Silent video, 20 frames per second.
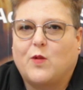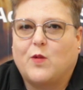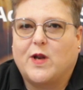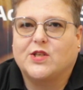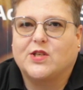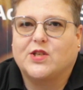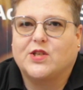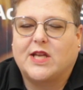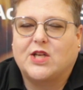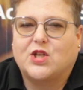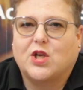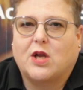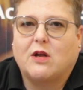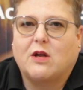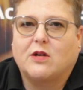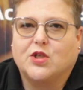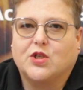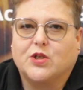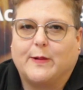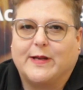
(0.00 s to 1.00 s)
which they
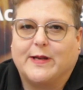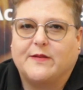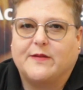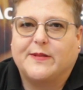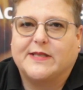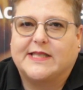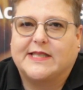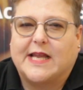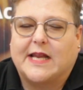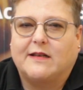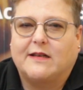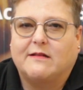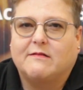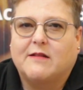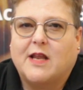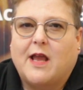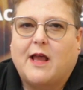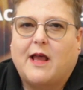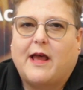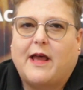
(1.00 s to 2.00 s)
charge 20%,
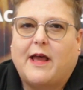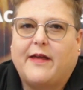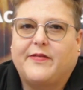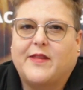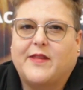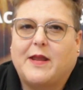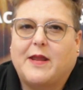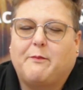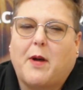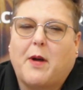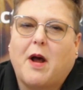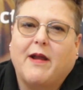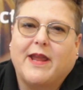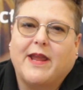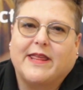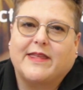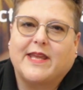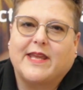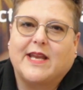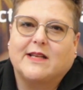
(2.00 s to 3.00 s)
and they buy
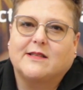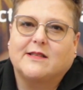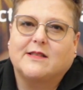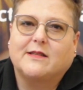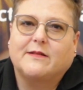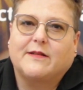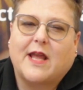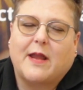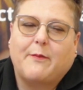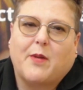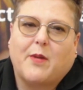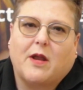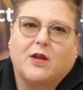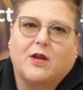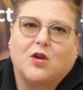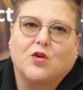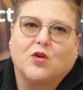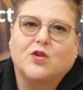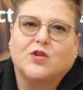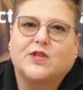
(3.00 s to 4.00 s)
things, they buy
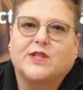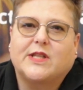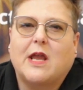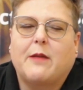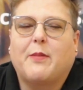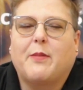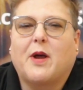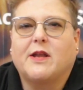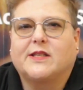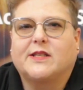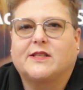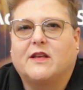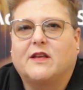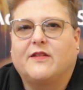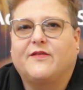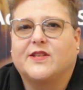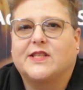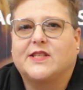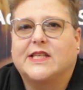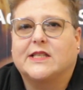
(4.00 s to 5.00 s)
goods, they buy
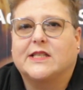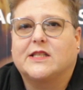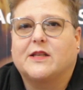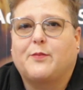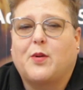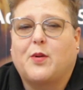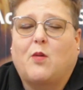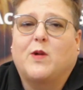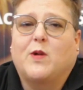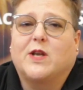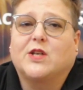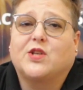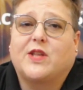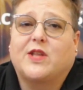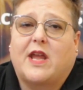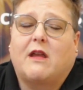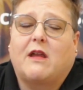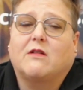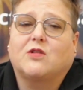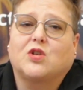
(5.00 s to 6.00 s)
services upon which
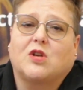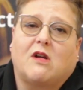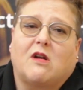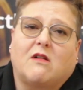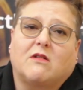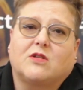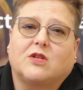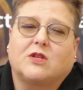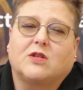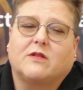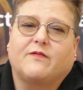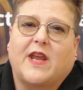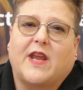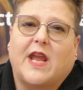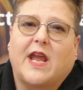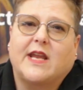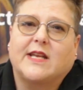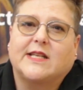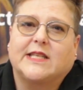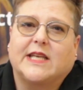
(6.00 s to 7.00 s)
they are charged
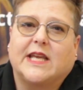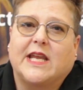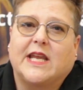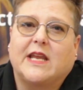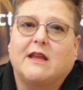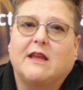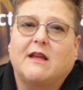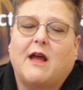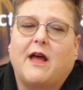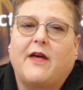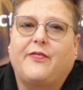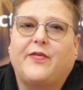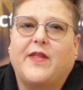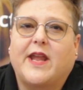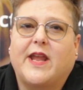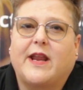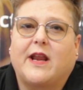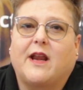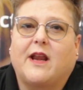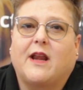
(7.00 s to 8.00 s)
VAT, and
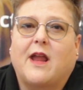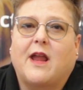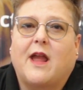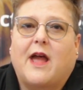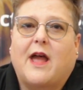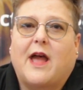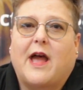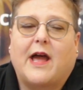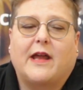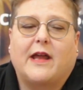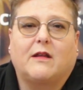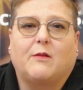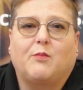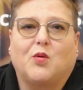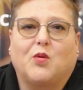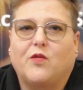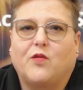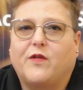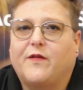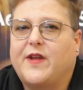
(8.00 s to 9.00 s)
they add up
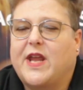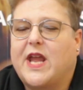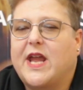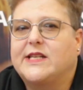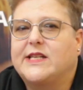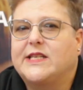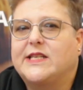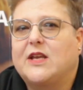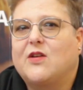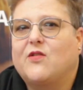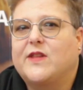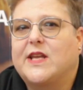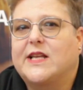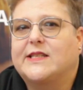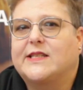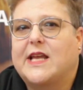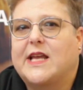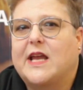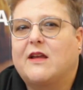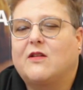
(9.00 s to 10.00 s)
all the VAT on their
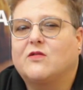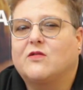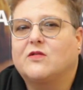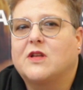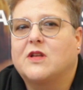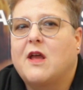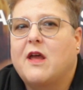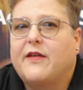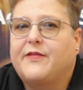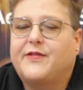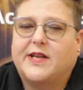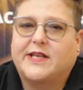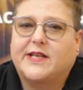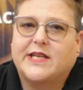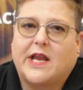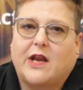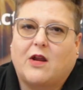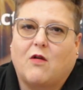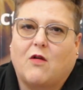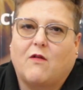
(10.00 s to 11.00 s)
sales, they
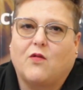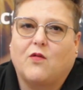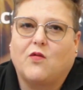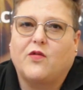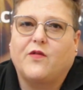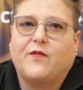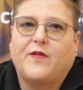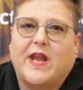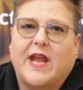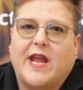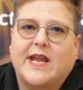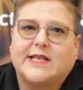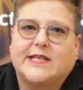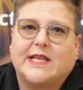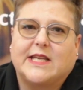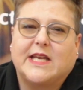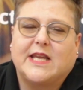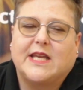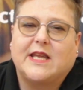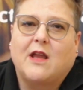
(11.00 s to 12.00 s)
take off all the
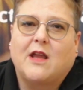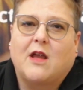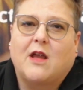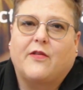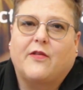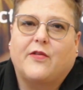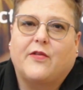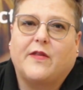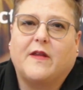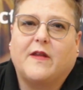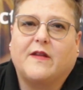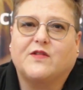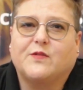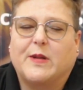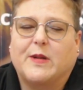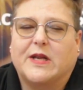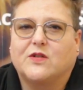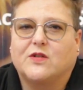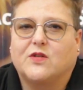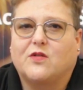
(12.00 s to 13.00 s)
VAT that they've
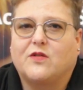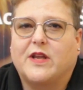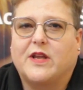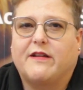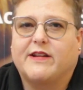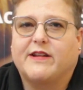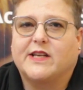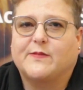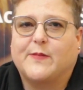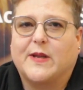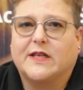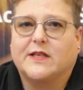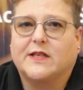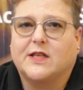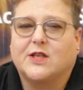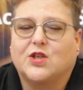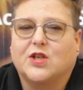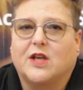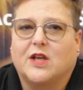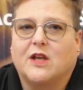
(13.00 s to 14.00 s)
spent on their
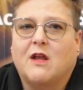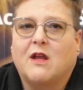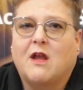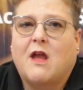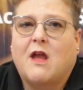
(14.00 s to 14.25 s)
expenditure,